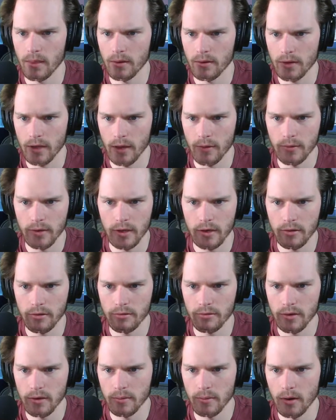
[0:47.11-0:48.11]
Okay, we need a
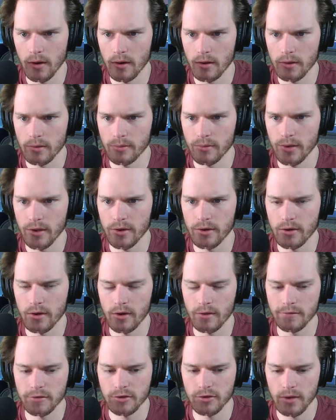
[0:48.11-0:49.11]
3D model in Blender
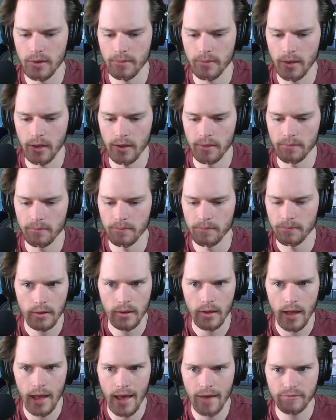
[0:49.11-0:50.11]
of a trip mine.
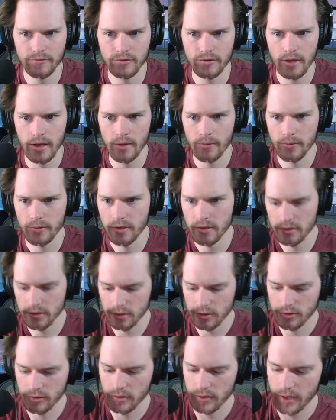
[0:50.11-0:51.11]
After that, we need
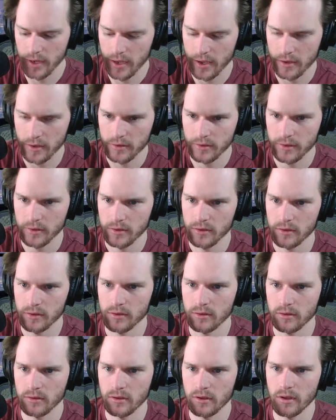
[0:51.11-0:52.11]
to create
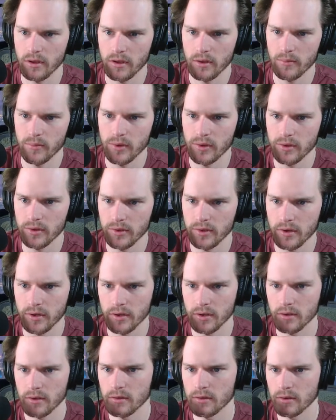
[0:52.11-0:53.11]
the
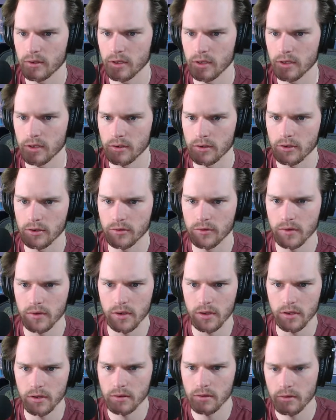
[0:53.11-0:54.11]
ability in
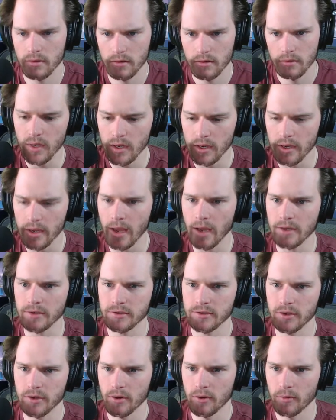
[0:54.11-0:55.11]
Unity. Yeah,
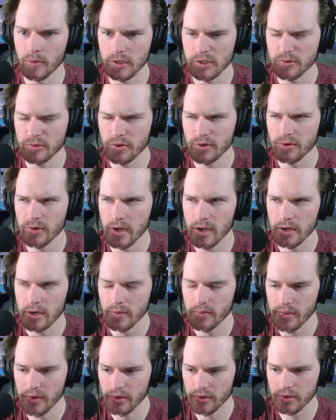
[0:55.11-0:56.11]
so once we create an
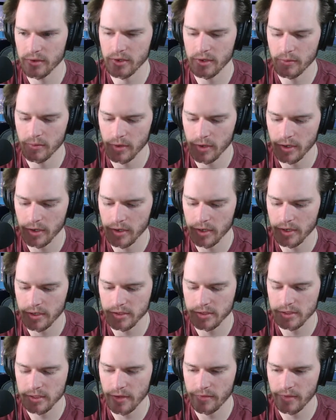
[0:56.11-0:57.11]
ability, we're going to need
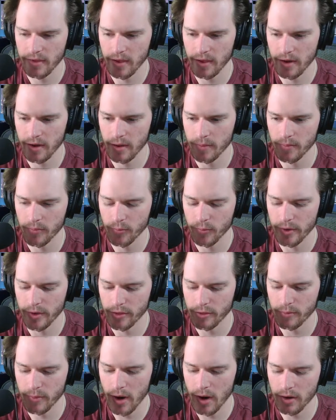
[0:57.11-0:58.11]
to set that up
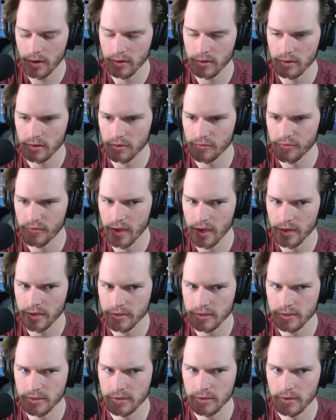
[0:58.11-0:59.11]
with particle
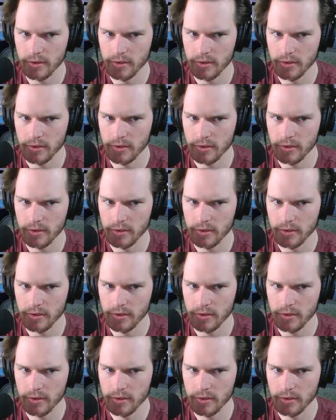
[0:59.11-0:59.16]
effects.